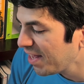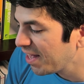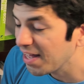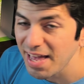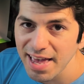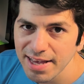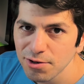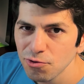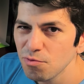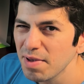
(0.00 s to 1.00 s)
Egg,
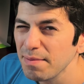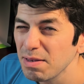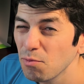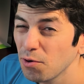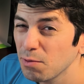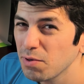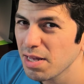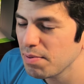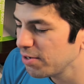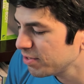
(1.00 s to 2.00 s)
who may be more than what he
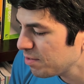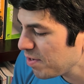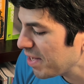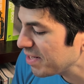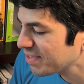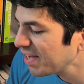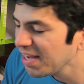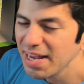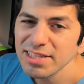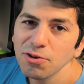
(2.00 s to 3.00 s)
appears to be, and it's
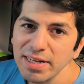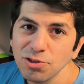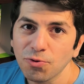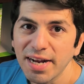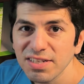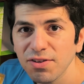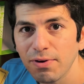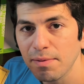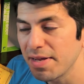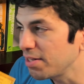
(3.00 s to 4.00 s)
a great story. I definitely
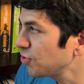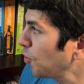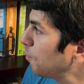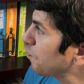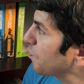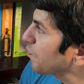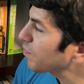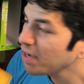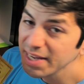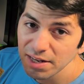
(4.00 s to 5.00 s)
recommend it. So
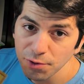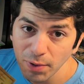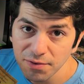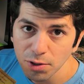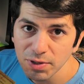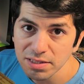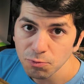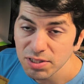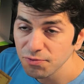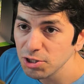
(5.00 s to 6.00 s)
again, if you're waiting for the Winds
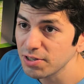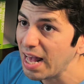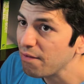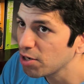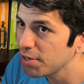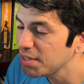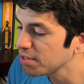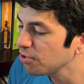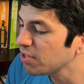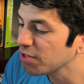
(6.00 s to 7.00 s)
of Winter and haven't already done
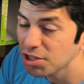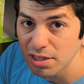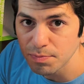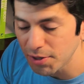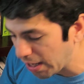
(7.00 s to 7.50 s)
so, definitely check this book